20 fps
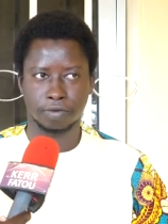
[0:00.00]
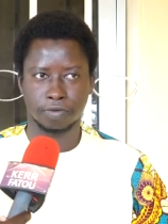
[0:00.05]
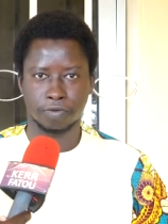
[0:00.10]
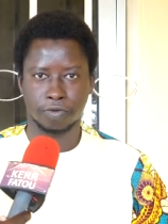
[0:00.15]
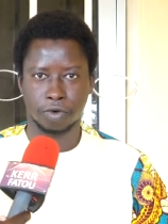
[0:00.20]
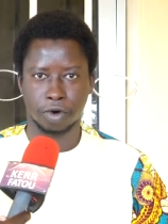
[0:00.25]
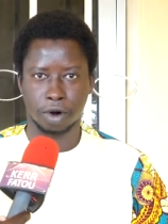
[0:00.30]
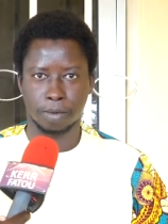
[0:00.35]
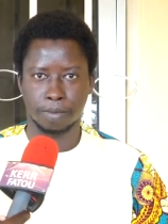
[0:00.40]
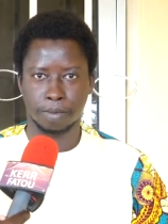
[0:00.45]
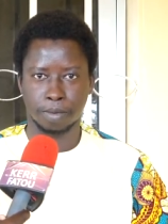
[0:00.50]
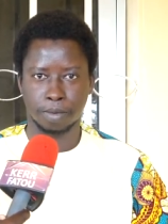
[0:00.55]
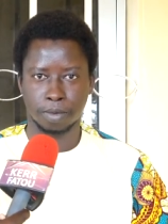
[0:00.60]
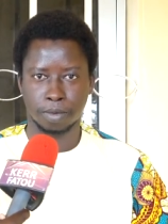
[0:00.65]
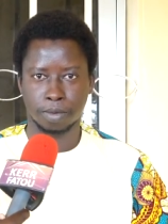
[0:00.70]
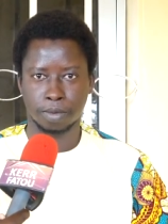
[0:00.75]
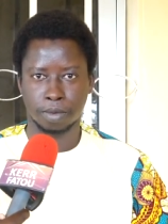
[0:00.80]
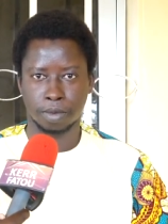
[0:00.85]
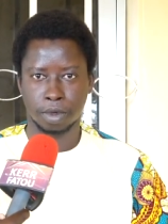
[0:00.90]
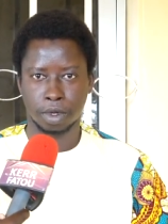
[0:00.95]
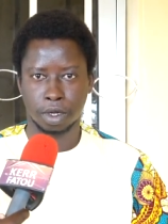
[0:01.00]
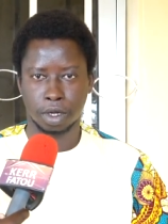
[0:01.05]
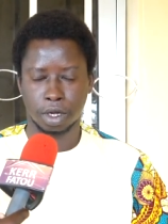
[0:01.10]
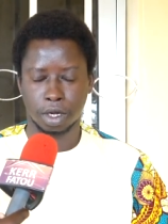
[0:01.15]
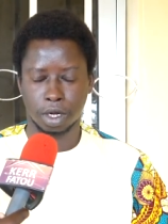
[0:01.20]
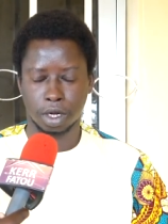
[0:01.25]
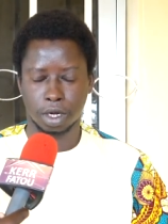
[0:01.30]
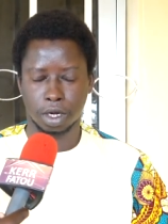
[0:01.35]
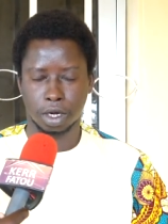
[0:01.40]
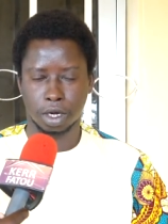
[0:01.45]
from,
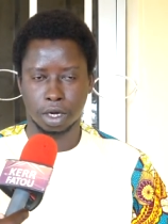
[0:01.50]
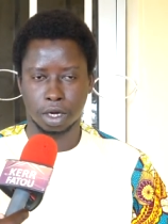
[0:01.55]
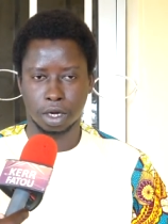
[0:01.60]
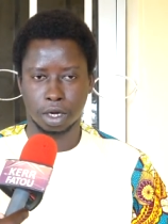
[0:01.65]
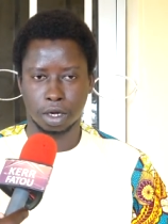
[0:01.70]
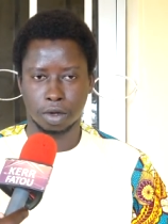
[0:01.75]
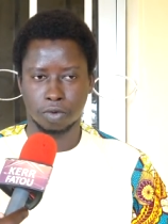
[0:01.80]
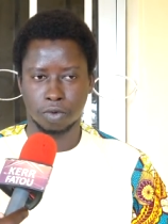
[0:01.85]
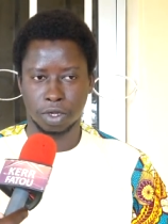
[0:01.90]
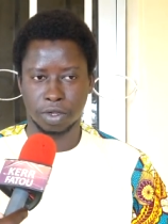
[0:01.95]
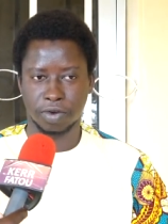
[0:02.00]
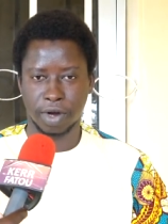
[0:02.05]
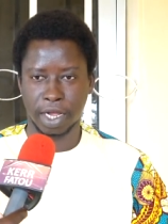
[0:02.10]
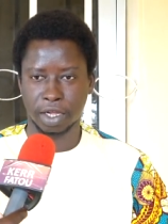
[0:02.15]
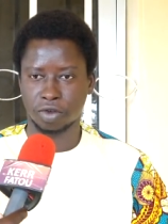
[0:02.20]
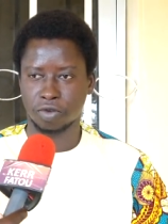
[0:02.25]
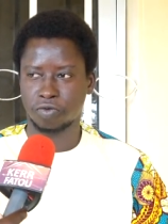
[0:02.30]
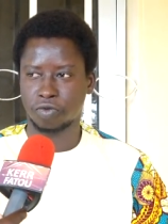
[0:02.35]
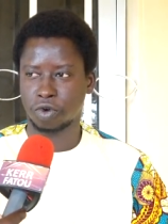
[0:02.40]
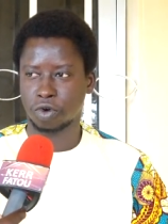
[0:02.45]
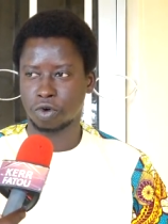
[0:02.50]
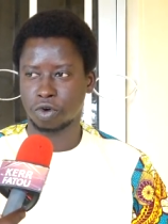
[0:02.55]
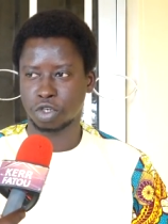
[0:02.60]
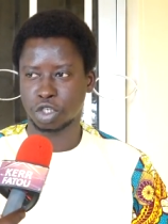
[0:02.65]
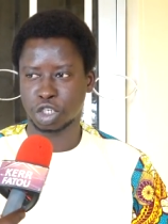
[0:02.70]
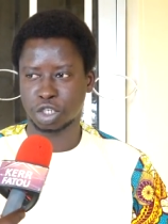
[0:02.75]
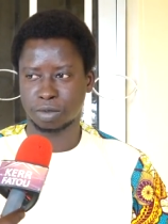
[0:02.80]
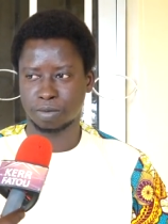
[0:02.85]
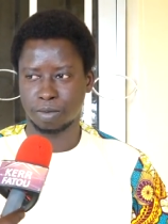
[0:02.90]
we're trying to focus